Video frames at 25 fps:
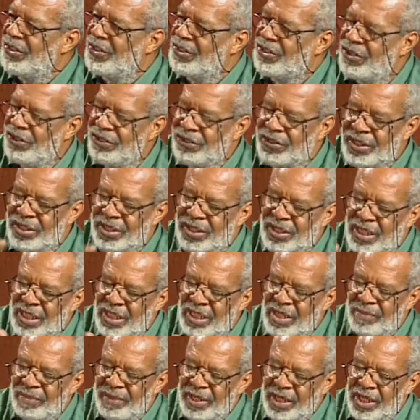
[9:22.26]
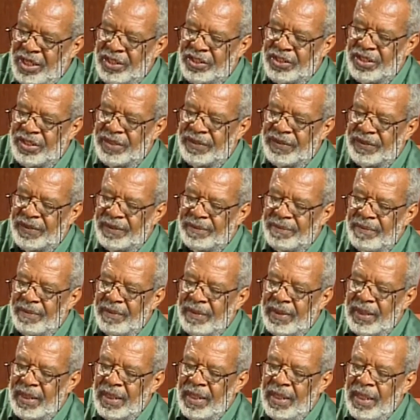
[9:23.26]
churches, denominations.
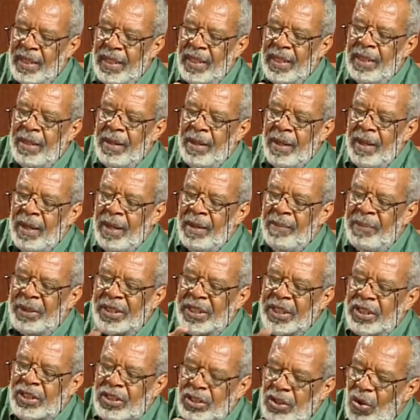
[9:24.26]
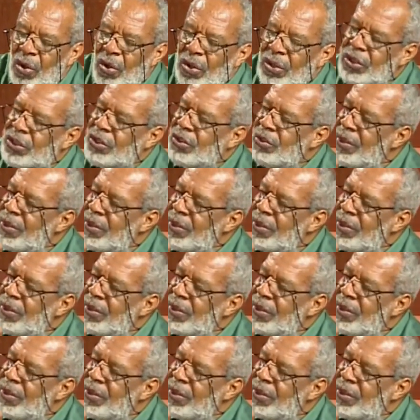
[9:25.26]
But it's also